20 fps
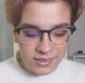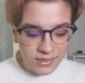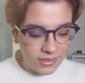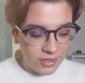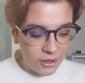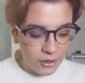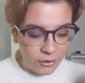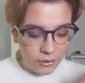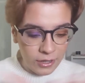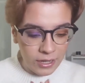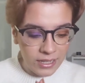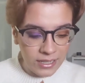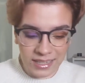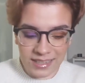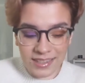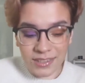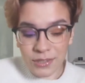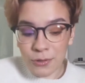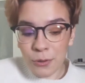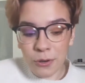So
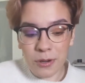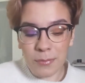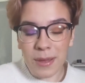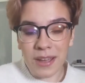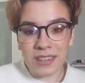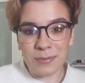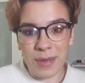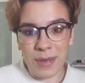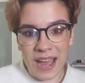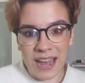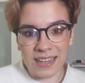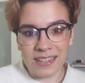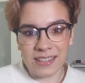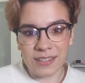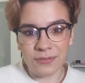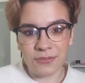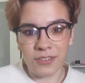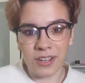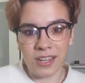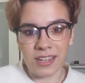let's talk about the
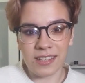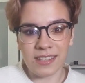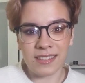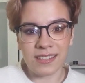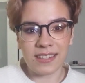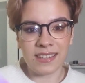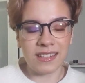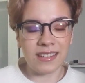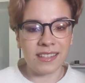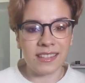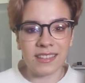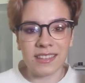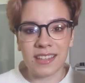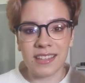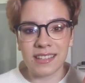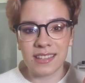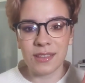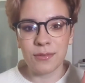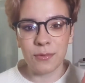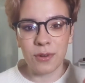palettes first, since
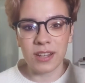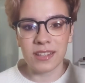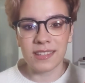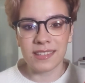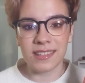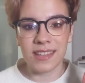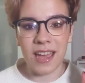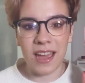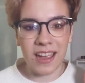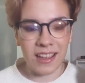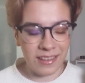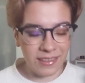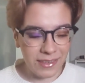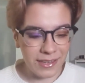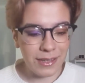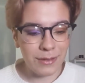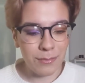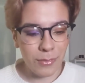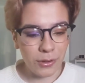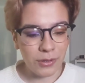these are the ones that I
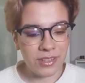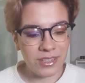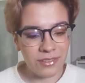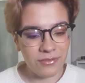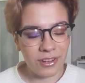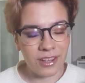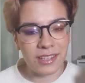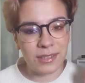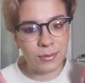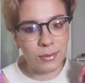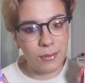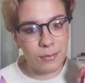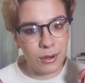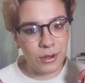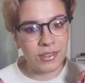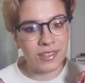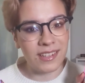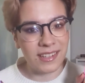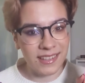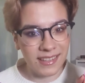think most of us were
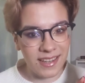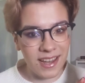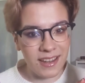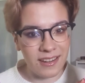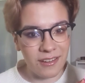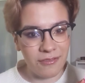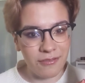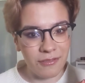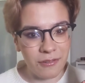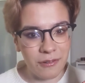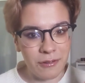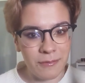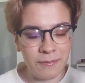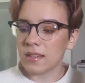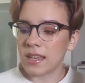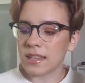most excited for.